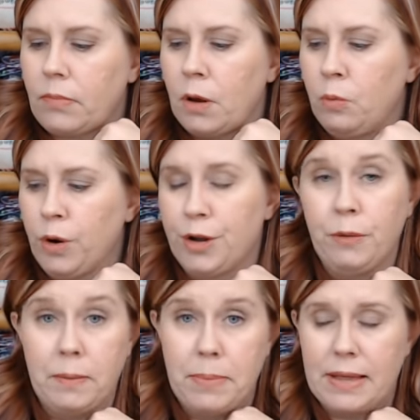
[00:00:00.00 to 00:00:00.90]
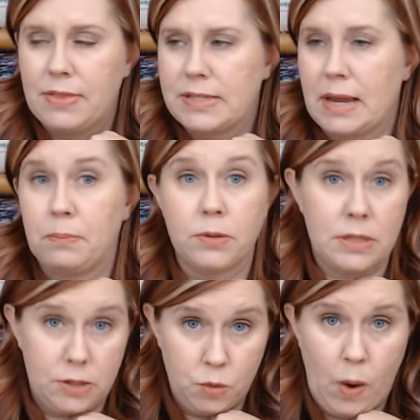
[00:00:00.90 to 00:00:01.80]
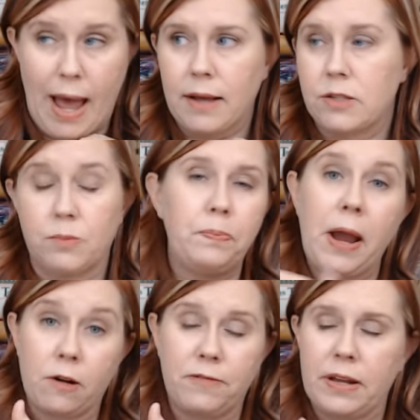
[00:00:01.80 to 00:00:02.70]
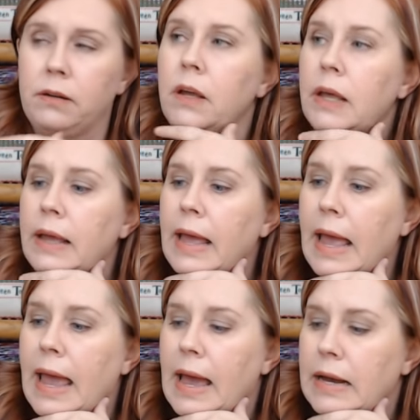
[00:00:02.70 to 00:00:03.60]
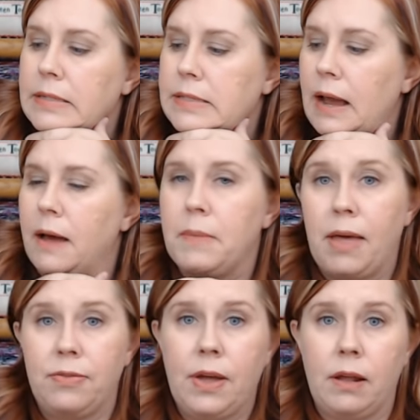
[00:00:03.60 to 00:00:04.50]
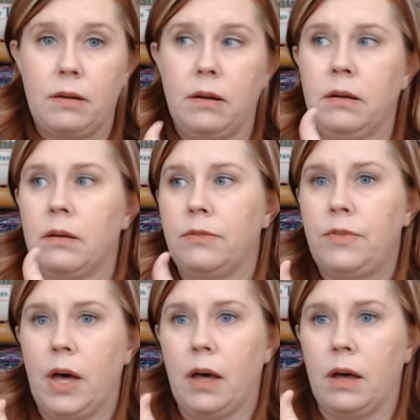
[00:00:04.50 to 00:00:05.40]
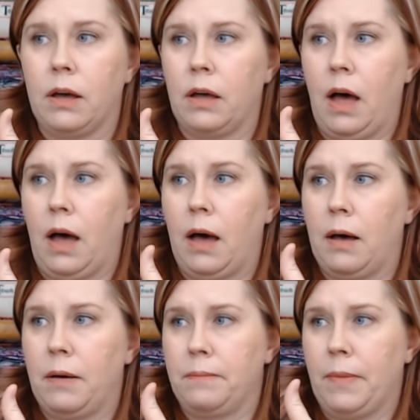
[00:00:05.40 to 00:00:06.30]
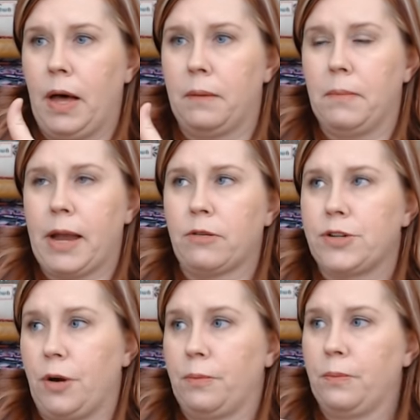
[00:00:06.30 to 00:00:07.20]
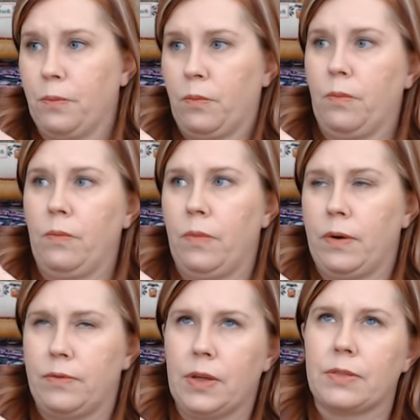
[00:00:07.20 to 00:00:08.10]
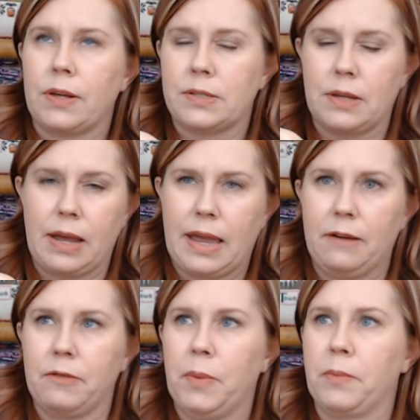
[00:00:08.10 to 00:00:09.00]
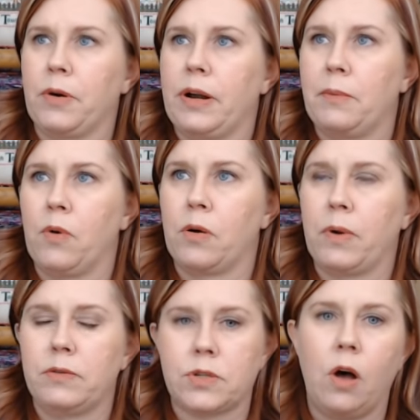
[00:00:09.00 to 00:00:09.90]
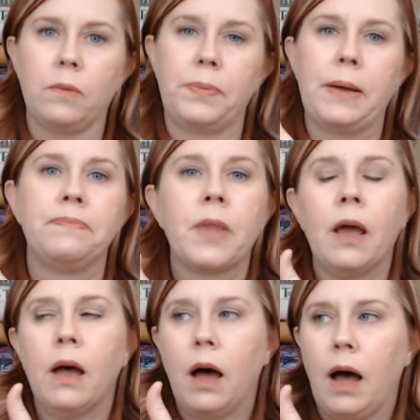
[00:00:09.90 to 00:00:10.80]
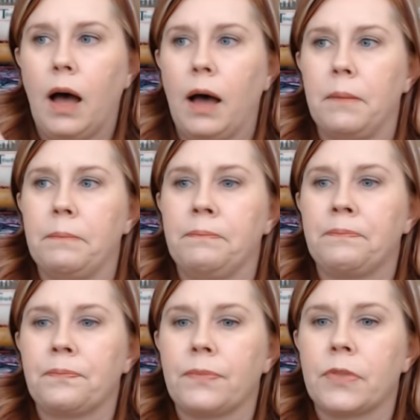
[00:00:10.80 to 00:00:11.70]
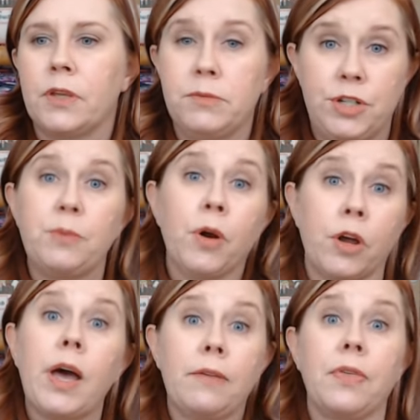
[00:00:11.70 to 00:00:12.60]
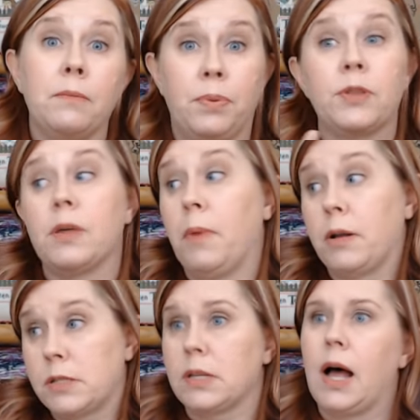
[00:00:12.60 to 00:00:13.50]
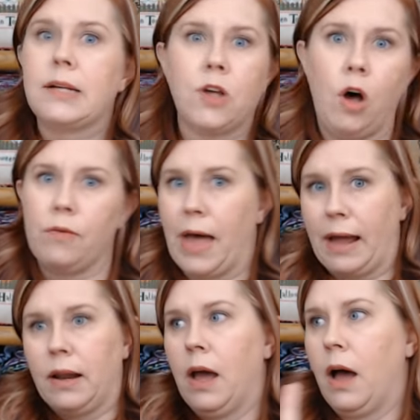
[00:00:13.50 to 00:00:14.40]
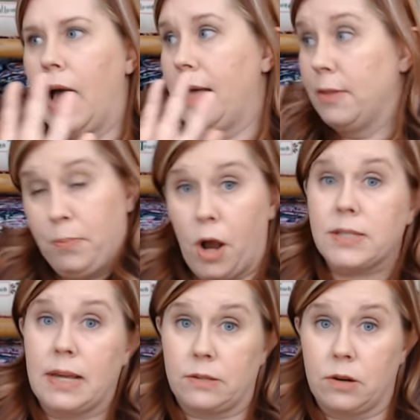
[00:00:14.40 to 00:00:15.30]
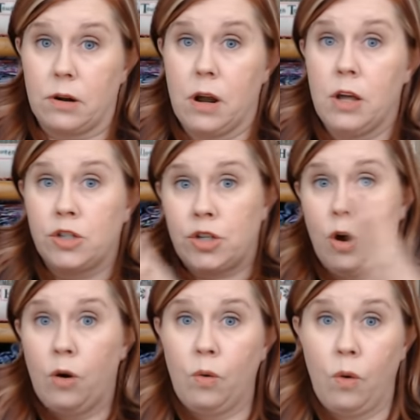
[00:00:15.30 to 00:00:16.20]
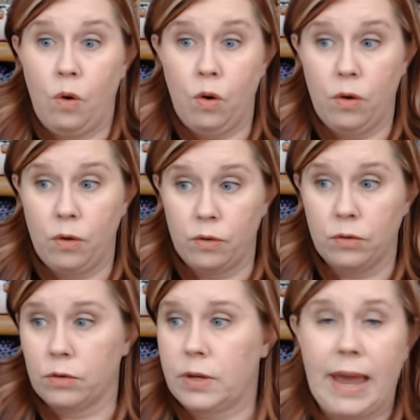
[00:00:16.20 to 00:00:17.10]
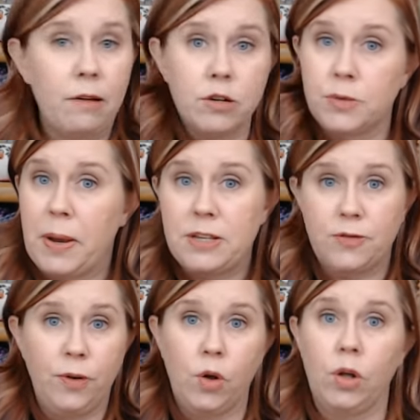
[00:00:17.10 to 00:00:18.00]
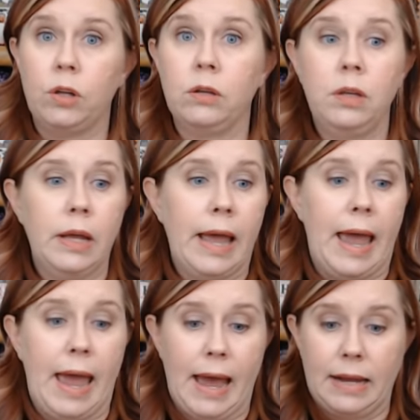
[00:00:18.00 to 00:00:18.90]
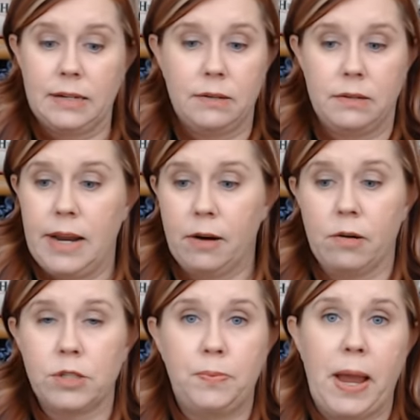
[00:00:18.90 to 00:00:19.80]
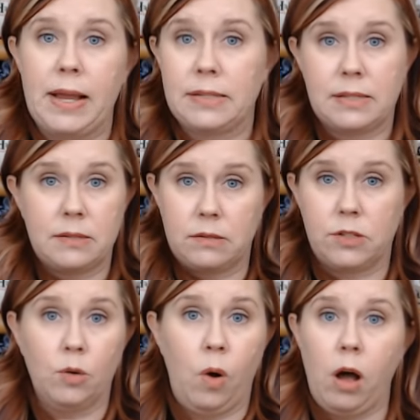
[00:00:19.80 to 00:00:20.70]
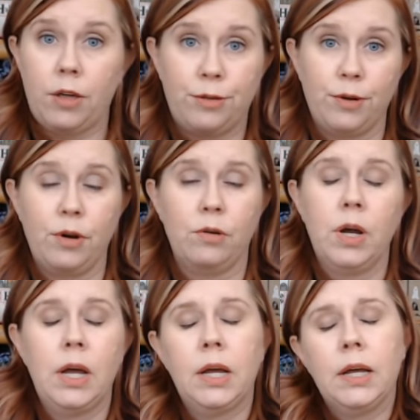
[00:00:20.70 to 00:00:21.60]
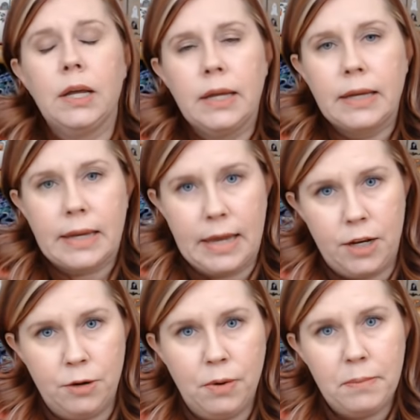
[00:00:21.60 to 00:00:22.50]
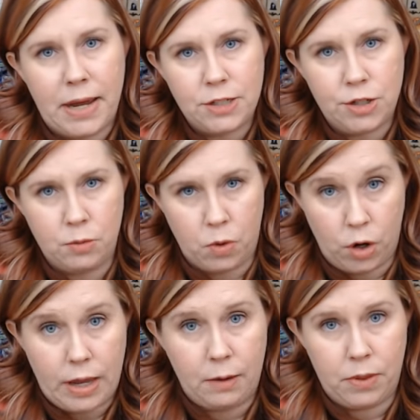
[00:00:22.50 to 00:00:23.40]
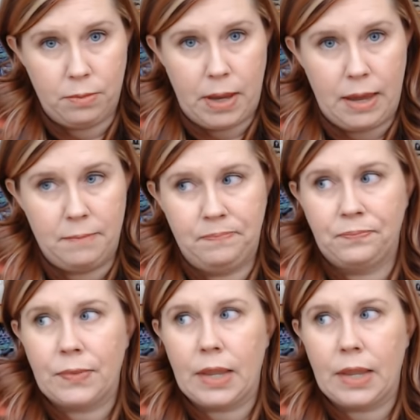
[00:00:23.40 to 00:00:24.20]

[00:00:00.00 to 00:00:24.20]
where you embed the samples into wax, paraffin, and um, and then the uh, uh, microtome, I think that's, I can't remember anymore what it's called, but um, the machine where you cut them, put them on slides, all that, and the processor. So counter space full and narrow space to walk through. Can you imagine working with me